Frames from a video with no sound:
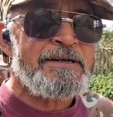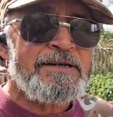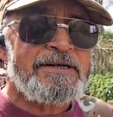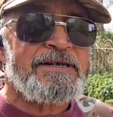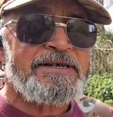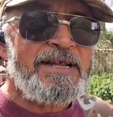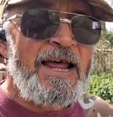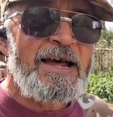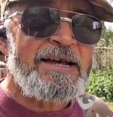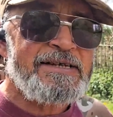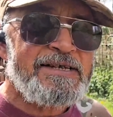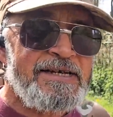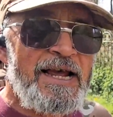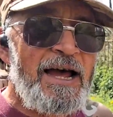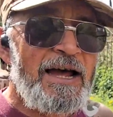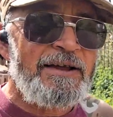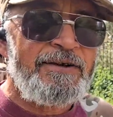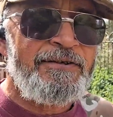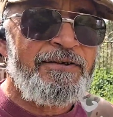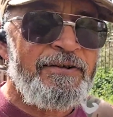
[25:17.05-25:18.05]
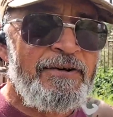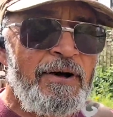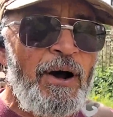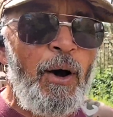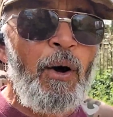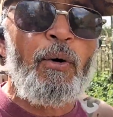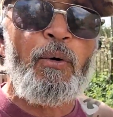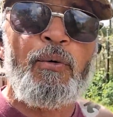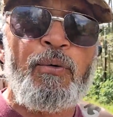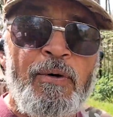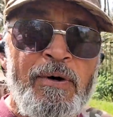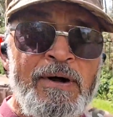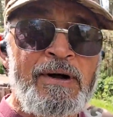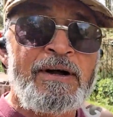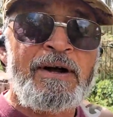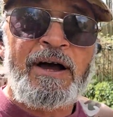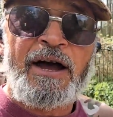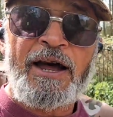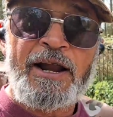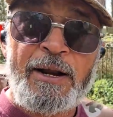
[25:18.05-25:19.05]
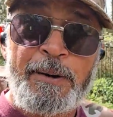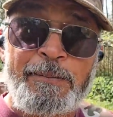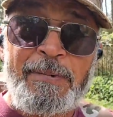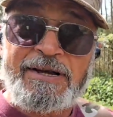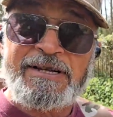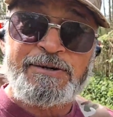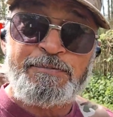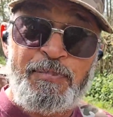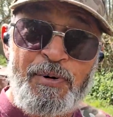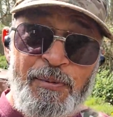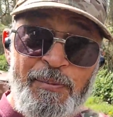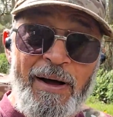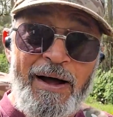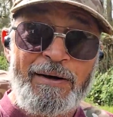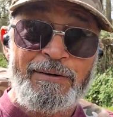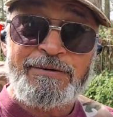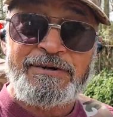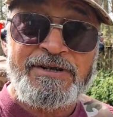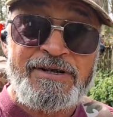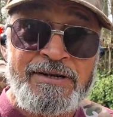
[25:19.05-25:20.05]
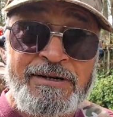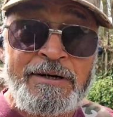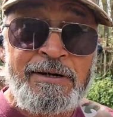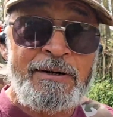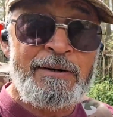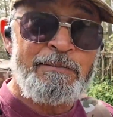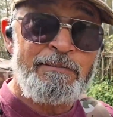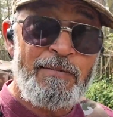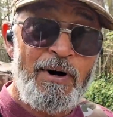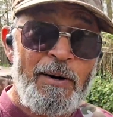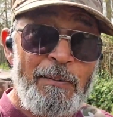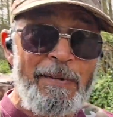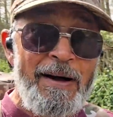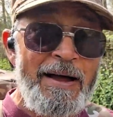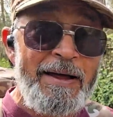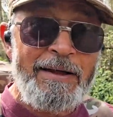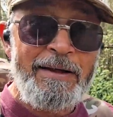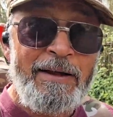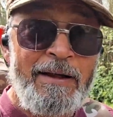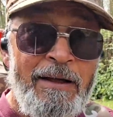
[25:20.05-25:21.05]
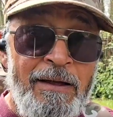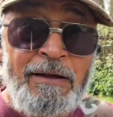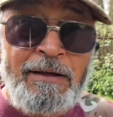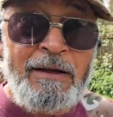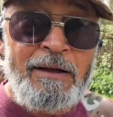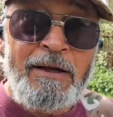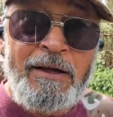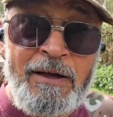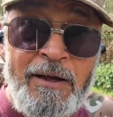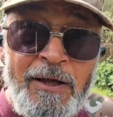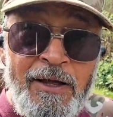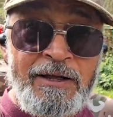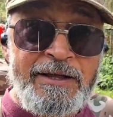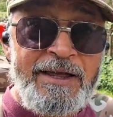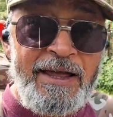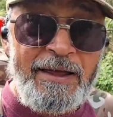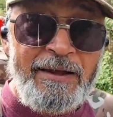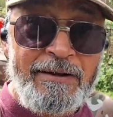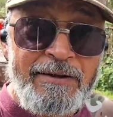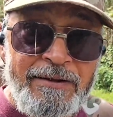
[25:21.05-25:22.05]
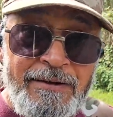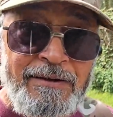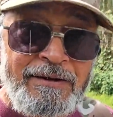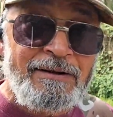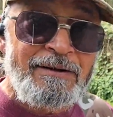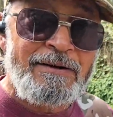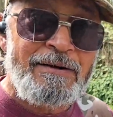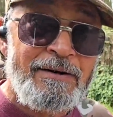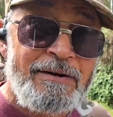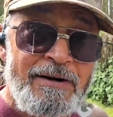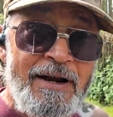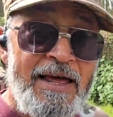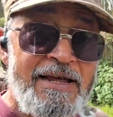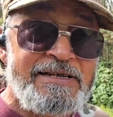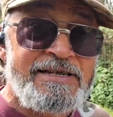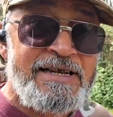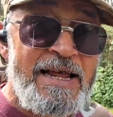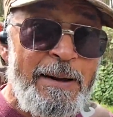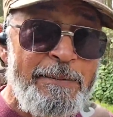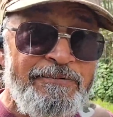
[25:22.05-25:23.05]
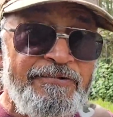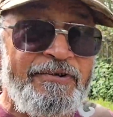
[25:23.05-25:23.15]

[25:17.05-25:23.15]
stay safe. Oh, and I must promote my mate, Keith, Let's Tab